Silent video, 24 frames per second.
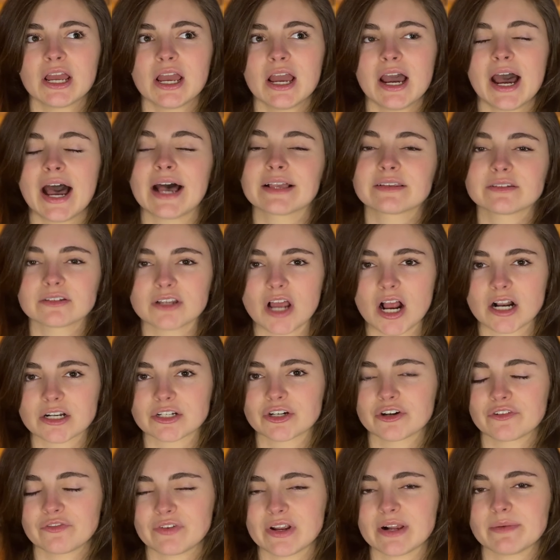hasn't talked to
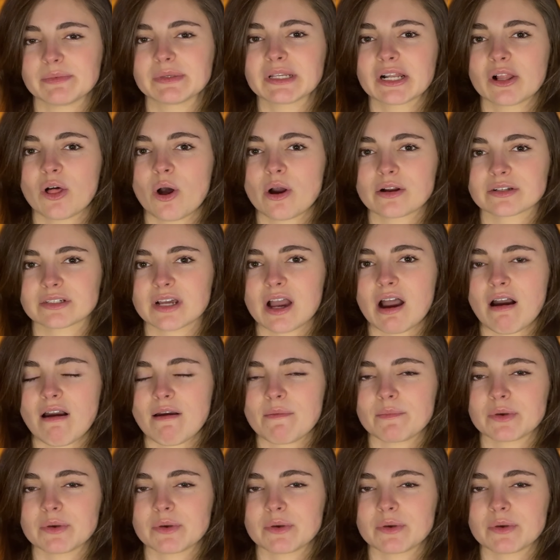her family in a long time,